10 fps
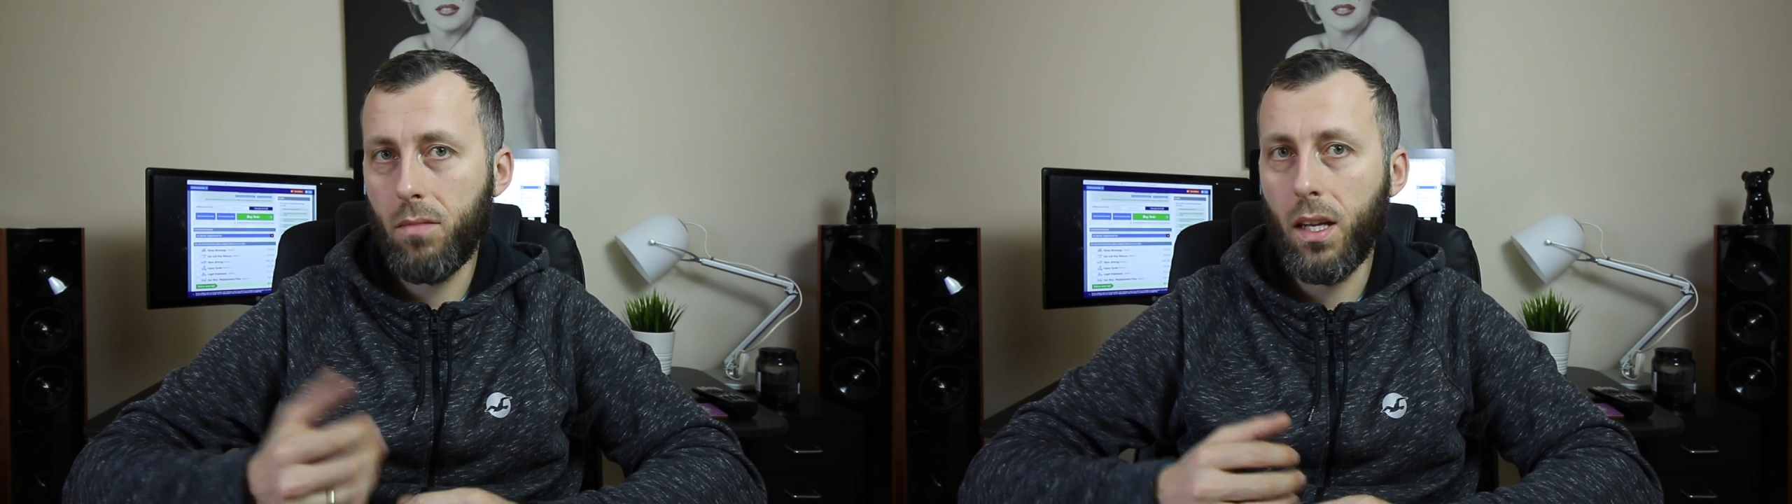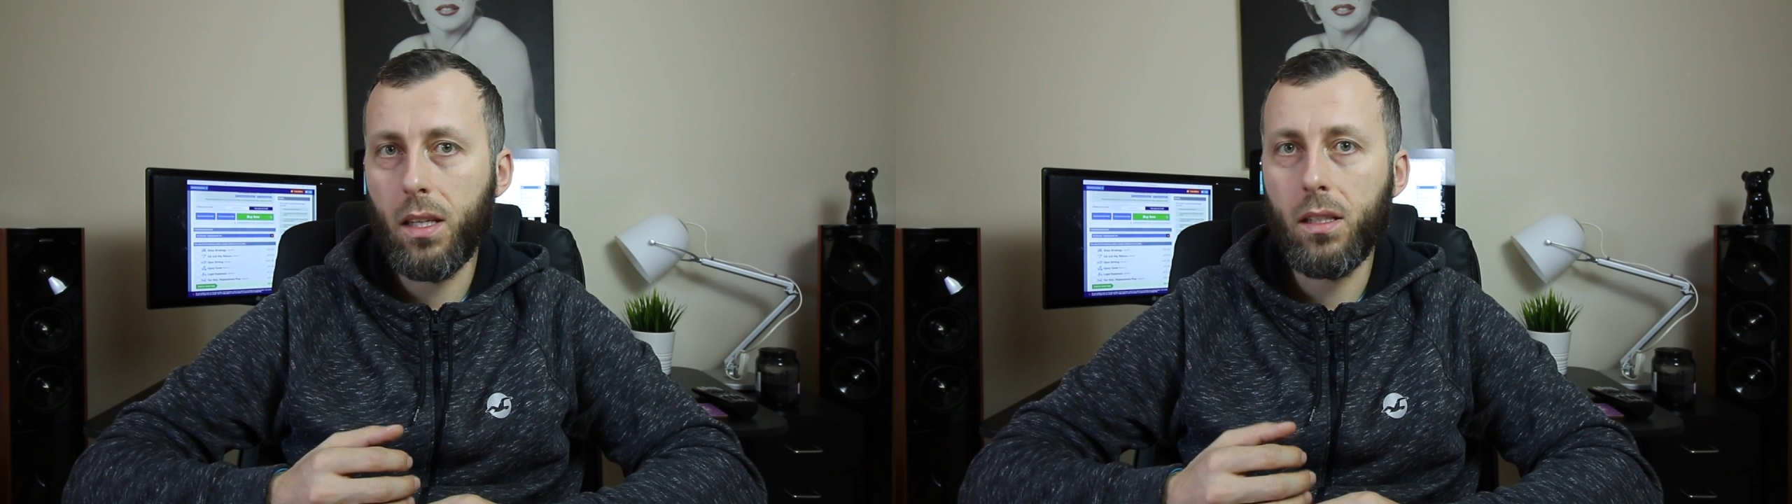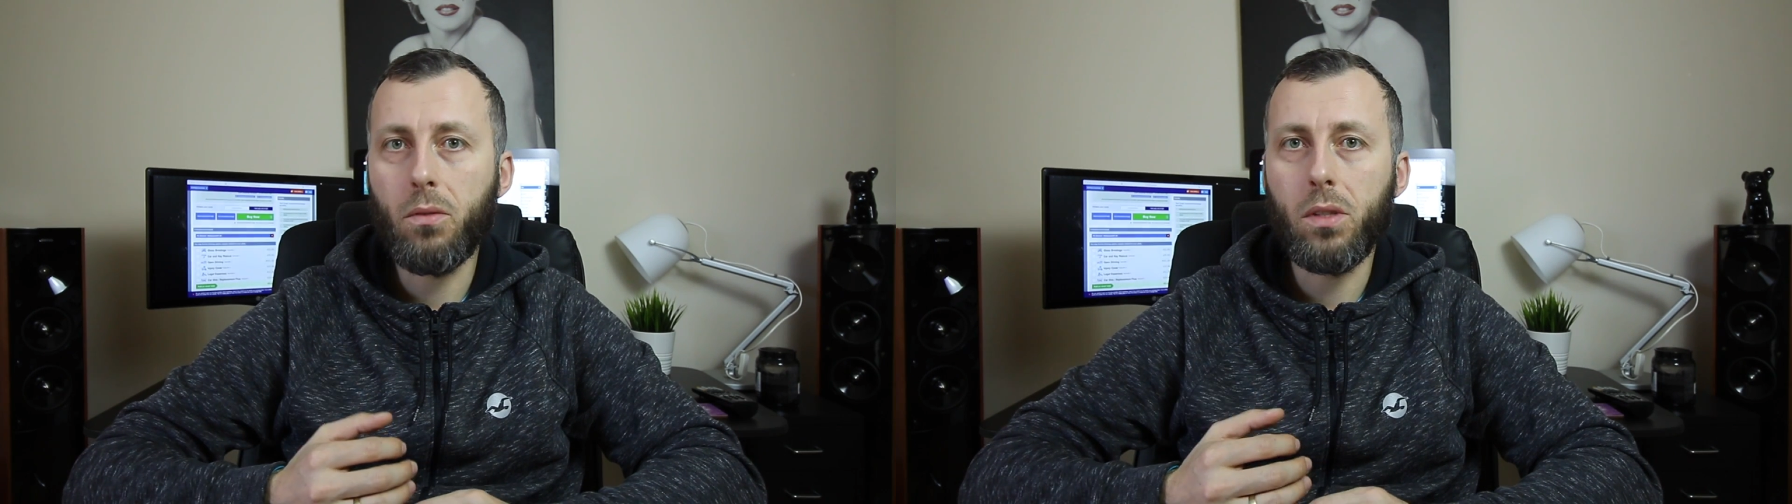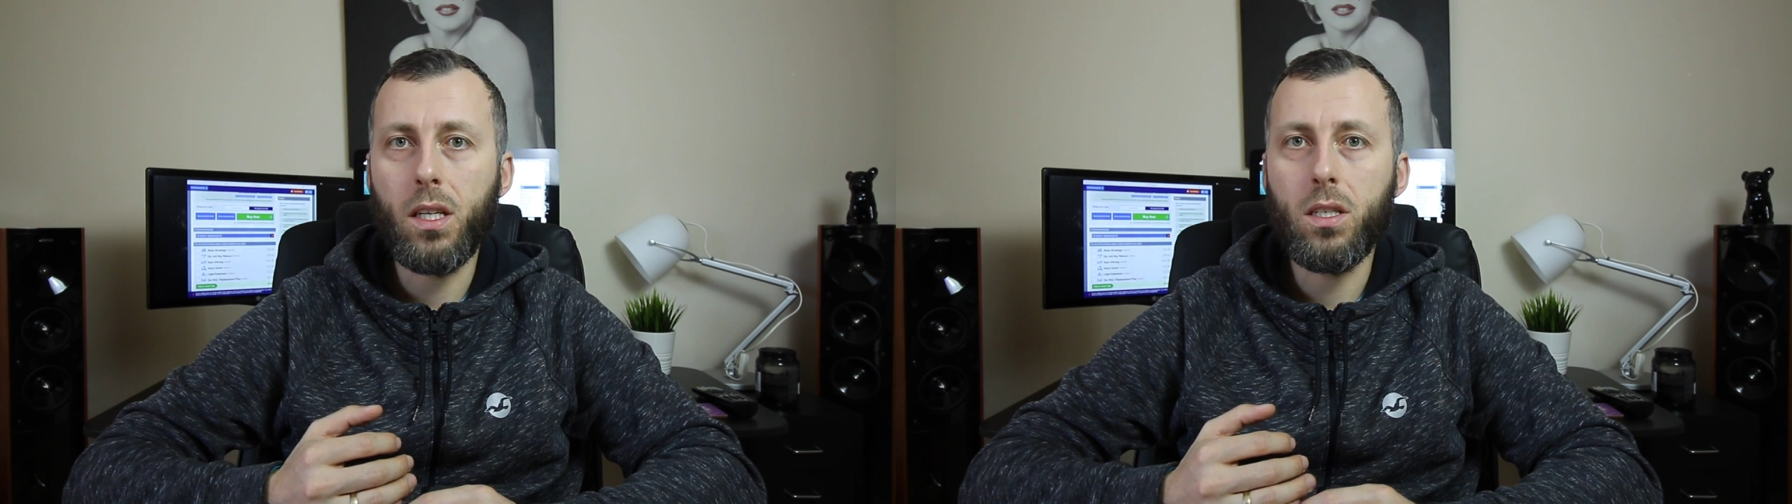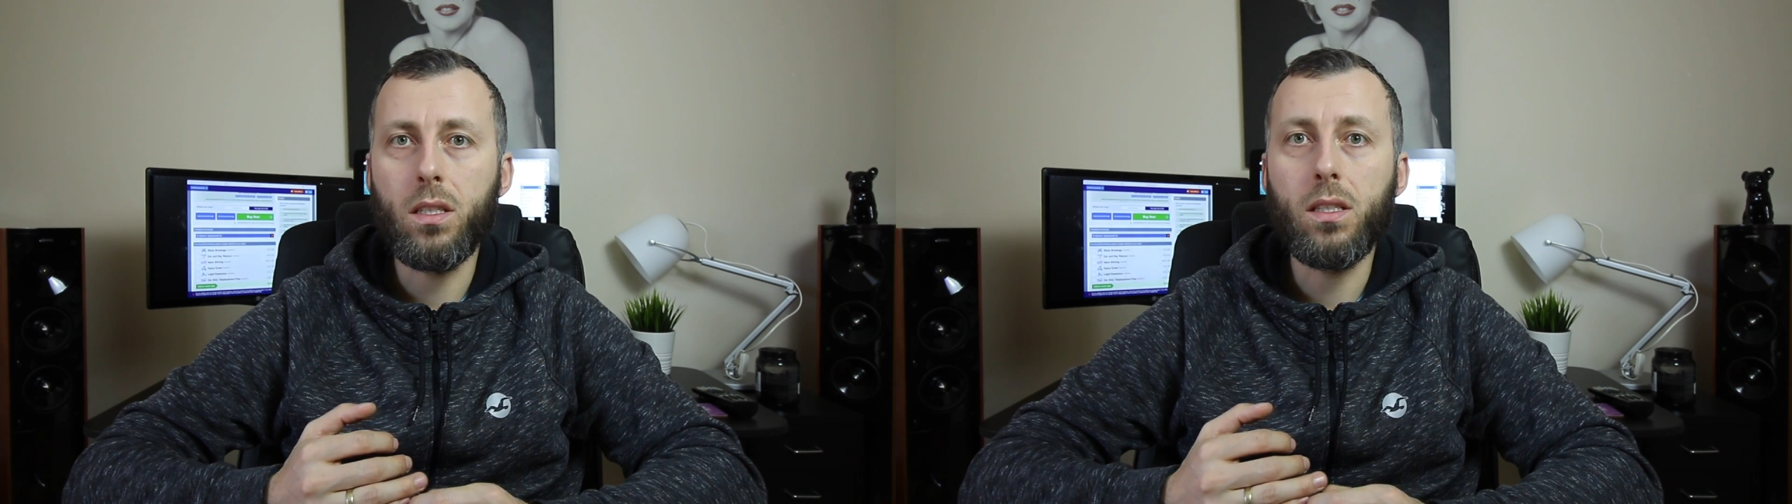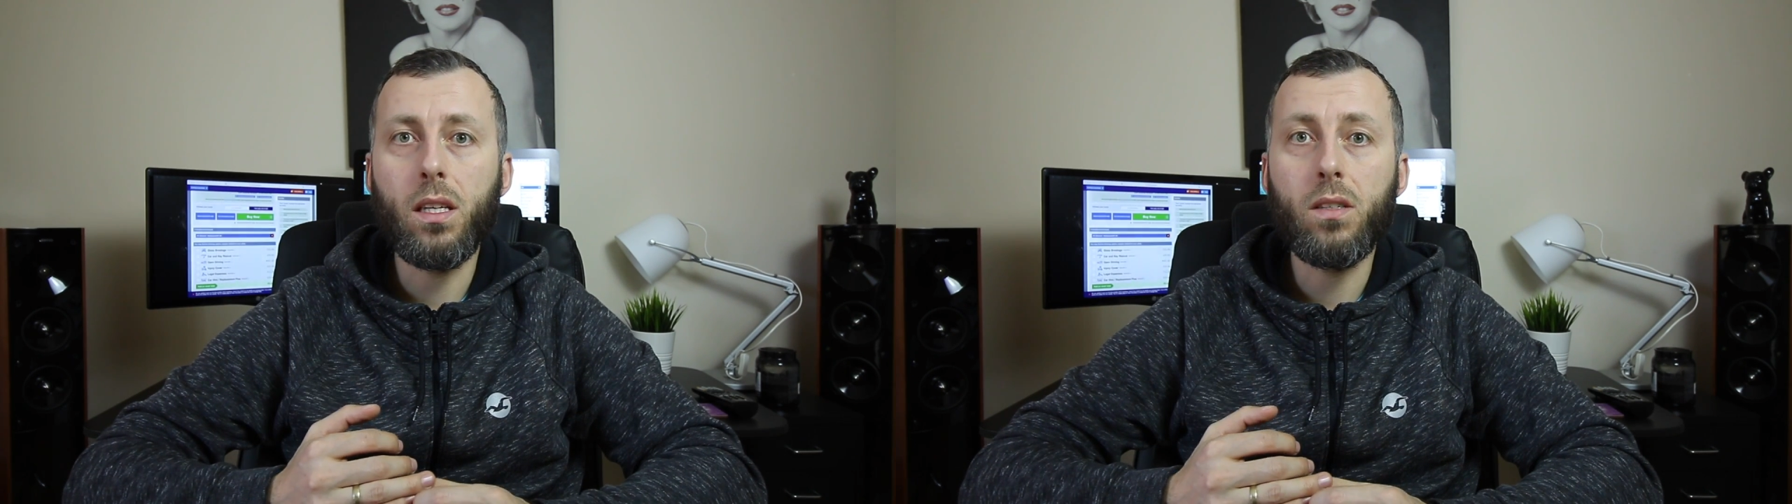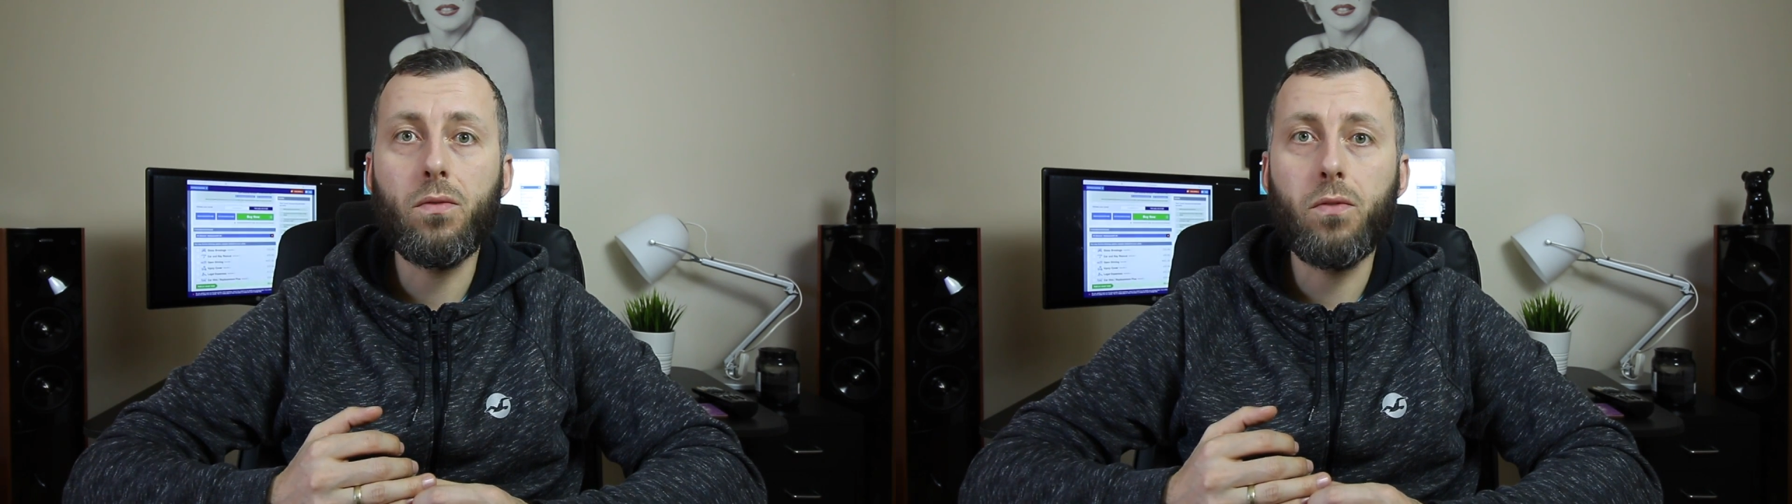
like in the quotation, it says